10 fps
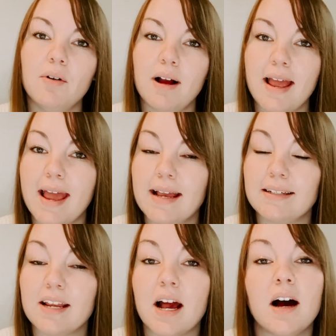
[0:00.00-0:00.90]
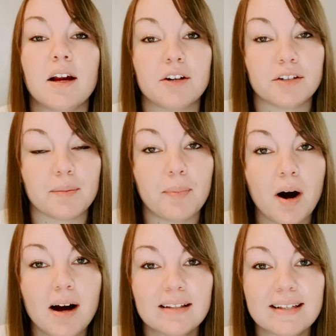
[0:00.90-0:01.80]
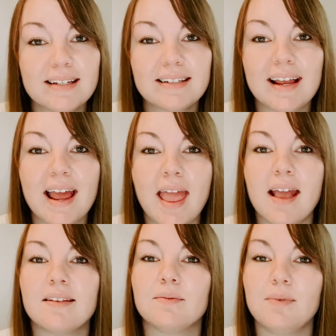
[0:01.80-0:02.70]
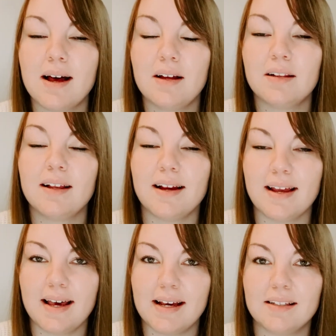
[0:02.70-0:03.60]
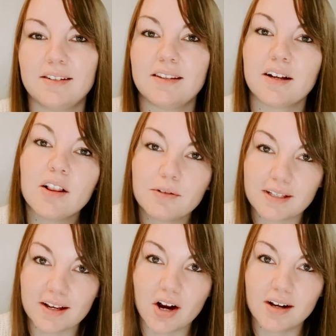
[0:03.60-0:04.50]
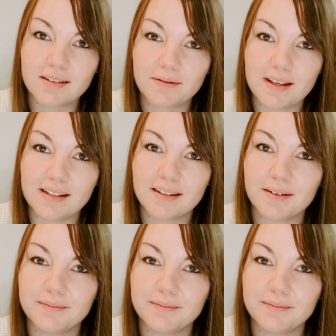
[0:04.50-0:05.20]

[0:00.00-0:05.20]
and your deposit, as well as the closing cost fees.